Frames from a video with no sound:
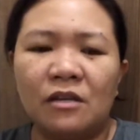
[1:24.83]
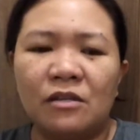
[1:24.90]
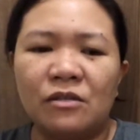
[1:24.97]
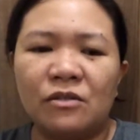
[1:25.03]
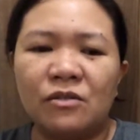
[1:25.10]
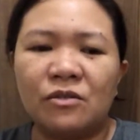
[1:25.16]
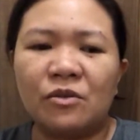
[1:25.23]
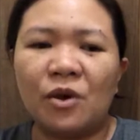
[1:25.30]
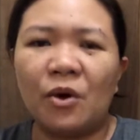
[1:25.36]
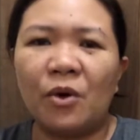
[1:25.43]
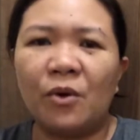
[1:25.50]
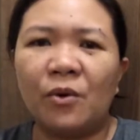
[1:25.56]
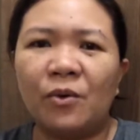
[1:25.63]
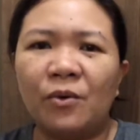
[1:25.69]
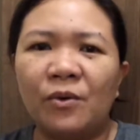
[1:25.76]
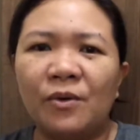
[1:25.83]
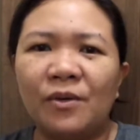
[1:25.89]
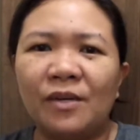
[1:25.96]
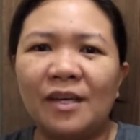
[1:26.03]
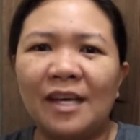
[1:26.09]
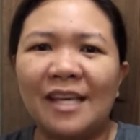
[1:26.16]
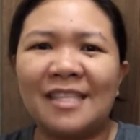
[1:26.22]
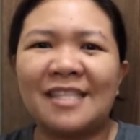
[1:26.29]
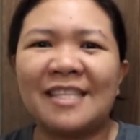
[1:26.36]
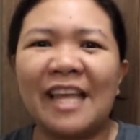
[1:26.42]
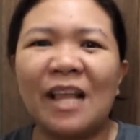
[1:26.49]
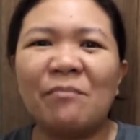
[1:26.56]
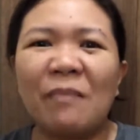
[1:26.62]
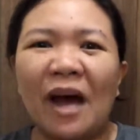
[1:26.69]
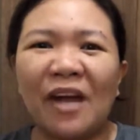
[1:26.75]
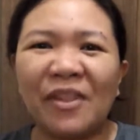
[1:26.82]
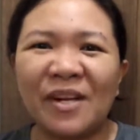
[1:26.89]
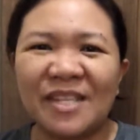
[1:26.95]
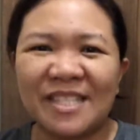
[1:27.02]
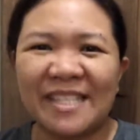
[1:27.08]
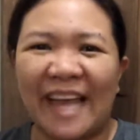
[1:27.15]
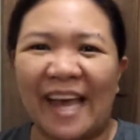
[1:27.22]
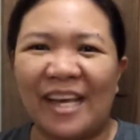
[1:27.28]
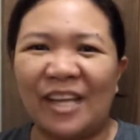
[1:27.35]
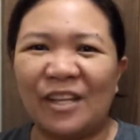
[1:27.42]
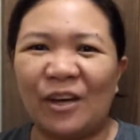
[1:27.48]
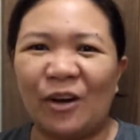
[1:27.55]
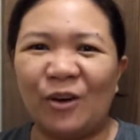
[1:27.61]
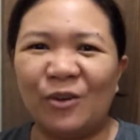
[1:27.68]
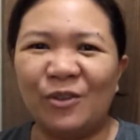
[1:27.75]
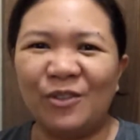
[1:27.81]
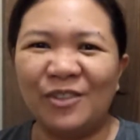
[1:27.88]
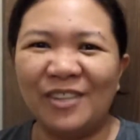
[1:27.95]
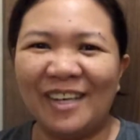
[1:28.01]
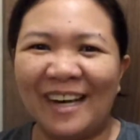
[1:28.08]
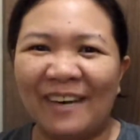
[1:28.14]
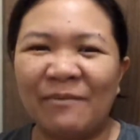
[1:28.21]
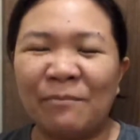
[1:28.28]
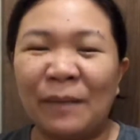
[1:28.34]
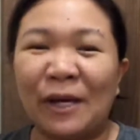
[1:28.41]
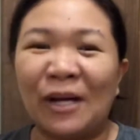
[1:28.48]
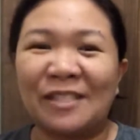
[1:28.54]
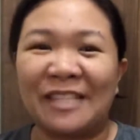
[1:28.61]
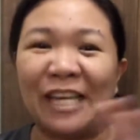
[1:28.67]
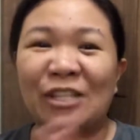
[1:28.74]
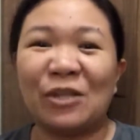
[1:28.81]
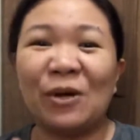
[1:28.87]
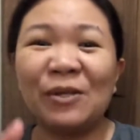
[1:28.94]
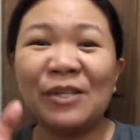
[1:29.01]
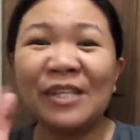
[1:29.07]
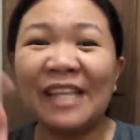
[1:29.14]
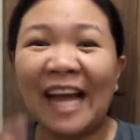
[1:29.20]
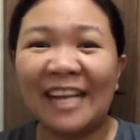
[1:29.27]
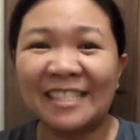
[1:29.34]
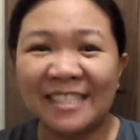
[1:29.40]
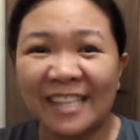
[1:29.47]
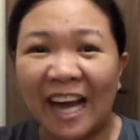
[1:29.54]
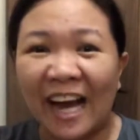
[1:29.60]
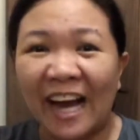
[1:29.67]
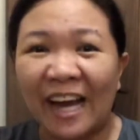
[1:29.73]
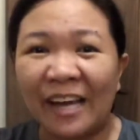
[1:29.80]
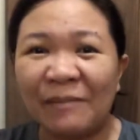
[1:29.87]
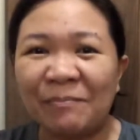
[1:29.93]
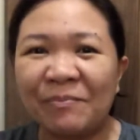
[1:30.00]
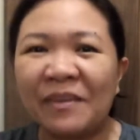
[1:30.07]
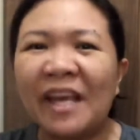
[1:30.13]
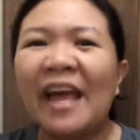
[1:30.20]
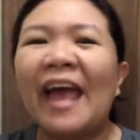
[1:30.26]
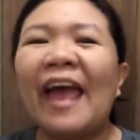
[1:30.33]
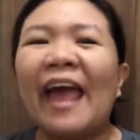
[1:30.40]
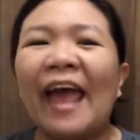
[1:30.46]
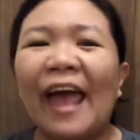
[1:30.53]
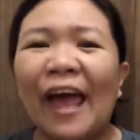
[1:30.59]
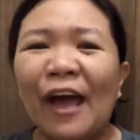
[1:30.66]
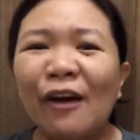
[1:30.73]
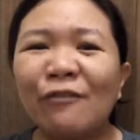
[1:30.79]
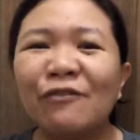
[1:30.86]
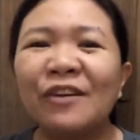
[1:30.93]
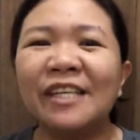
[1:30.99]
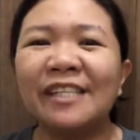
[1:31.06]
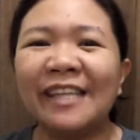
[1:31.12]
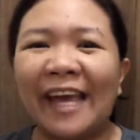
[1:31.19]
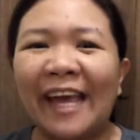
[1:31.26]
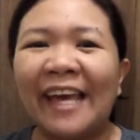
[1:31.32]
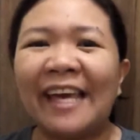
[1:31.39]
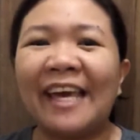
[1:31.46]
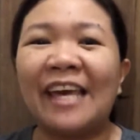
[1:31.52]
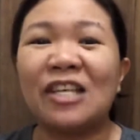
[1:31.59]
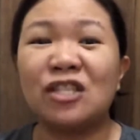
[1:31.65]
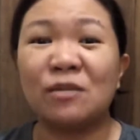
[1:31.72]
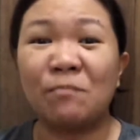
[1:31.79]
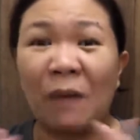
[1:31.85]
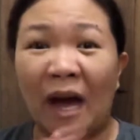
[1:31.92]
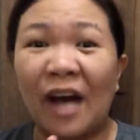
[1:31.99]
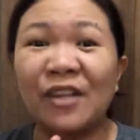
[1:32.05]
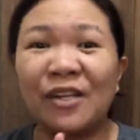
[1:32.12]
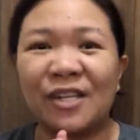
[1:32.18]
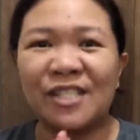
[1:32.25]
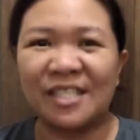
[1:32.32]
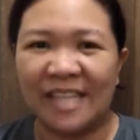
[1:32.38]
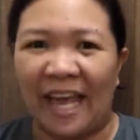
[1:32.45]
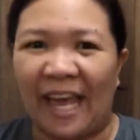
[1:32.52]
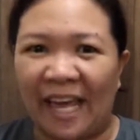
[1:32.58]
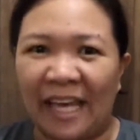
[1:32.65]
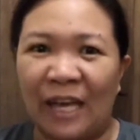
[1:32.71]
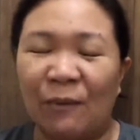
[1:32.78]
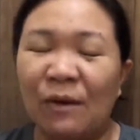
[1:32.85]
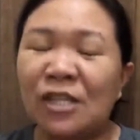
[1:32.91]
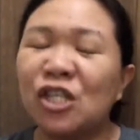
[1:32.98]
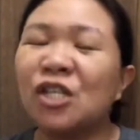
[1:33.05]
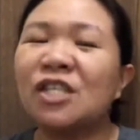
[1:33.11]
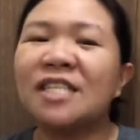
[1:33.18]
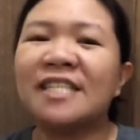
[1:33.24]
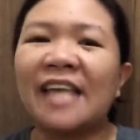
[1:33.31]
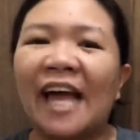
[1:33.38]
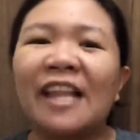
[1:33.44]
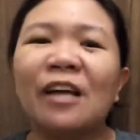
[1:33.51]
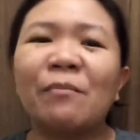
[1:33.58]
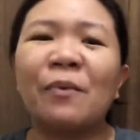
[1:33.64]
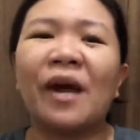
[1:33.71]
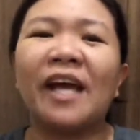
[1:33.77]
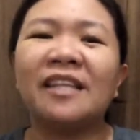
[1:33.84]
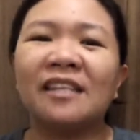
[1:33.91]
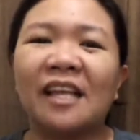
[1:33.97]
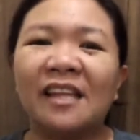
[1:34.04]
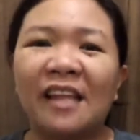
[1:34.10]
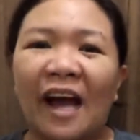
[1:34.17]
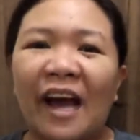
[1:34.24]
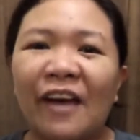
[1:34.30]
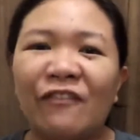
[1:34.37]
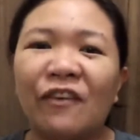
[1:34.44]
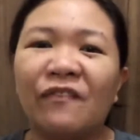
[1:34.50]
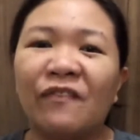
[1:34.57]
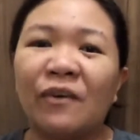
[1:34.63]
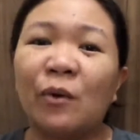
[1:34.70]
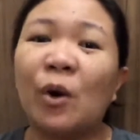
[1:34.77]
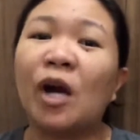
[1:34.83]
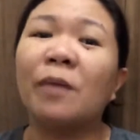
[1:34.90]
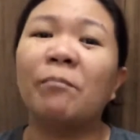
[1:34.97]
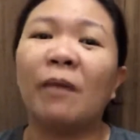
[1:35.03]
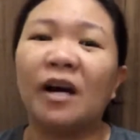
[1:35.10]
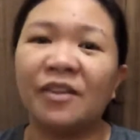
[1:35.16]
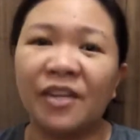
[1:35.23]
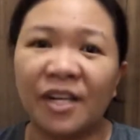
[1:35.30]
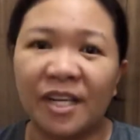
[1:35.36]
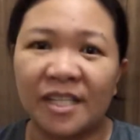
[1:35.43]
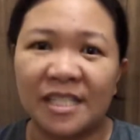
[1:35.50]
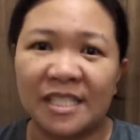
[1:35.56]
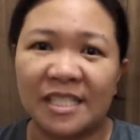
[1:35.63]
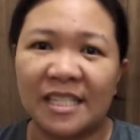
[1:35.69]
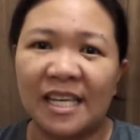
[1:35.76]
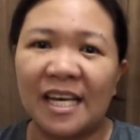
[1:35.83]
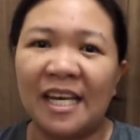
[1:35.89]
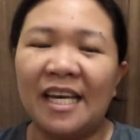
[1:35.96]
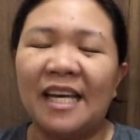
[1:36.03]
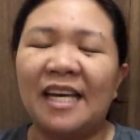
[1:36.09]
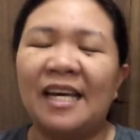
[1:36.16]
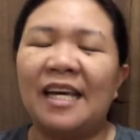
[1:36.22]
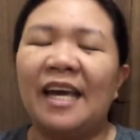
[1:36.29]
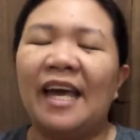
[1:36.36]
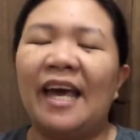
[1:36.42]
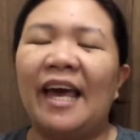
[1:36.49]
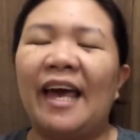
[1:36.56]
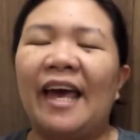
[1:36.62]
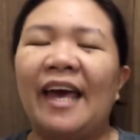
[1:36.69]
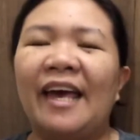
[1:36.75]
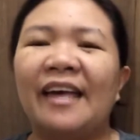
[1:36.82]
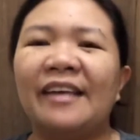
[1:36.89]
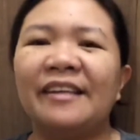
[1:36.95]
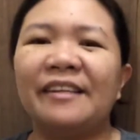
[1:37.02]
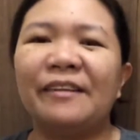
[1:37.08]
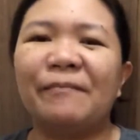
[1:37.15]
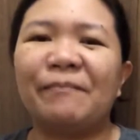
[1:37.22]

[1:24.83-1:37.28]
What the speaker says: So it's still Mother's Day, you know, because I told you last time, every day is Mother's Day. We should celebrate the life of our mothers. And